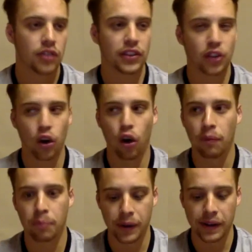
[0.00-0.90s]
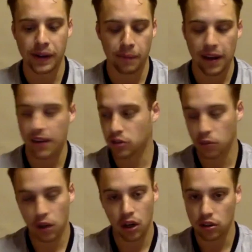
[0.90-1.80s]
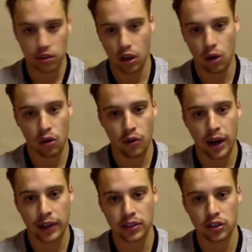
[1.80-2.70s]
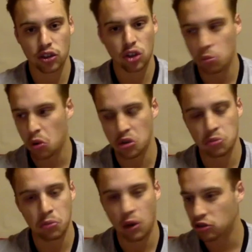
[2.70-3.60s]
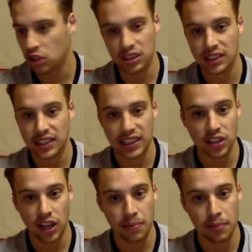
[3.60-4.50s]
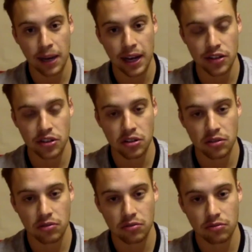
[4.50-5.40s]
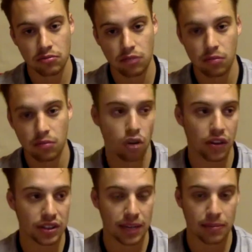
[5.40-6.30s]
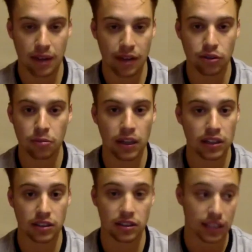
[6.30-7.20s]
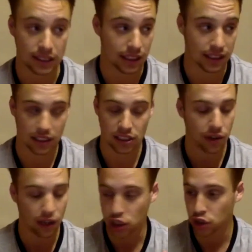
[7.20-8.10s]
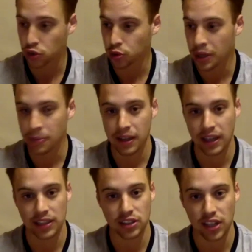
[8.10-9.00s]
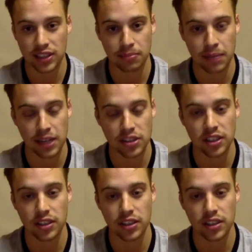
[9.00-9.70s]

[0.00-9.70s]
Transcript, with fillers: there's a lot of brilliant players who are lower ranked, and you can watch just as an exciting match maybe not at the same level, but it's ex- extremely exciting matches.